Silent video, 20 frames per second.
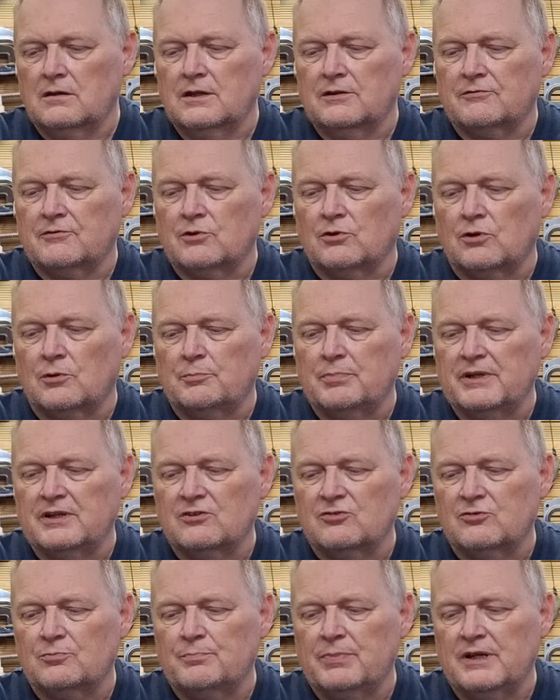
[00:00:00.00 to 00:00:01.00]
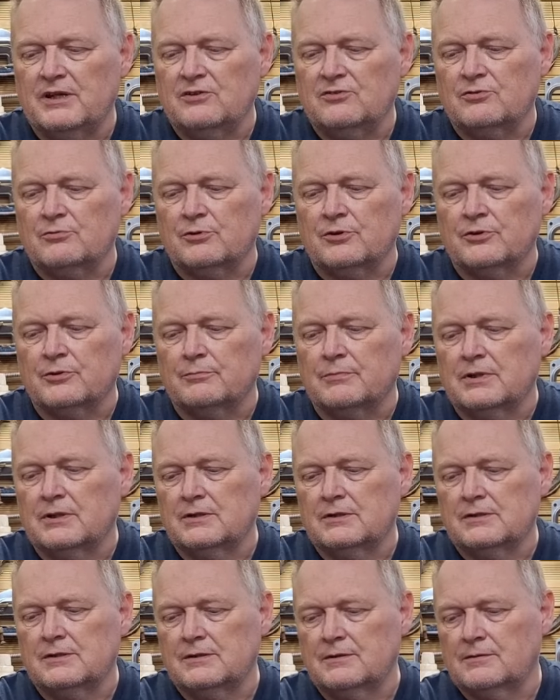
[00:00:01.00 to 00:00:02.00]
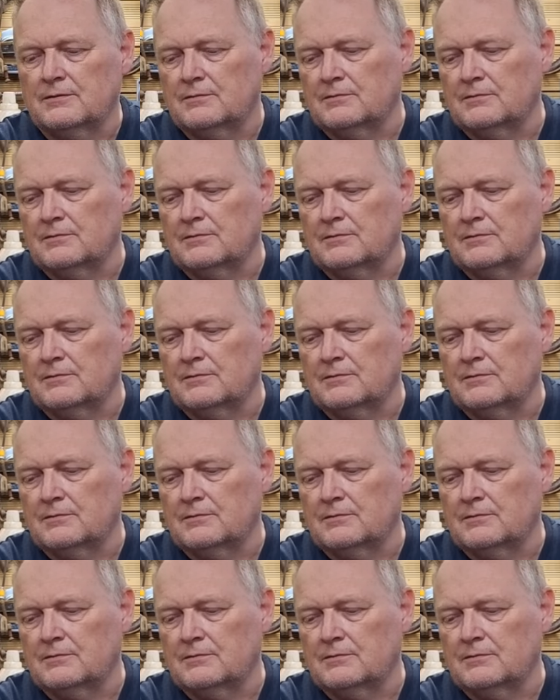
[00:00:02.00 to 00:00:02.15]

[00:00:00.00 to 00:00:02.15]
they've got a bigger spacer on them.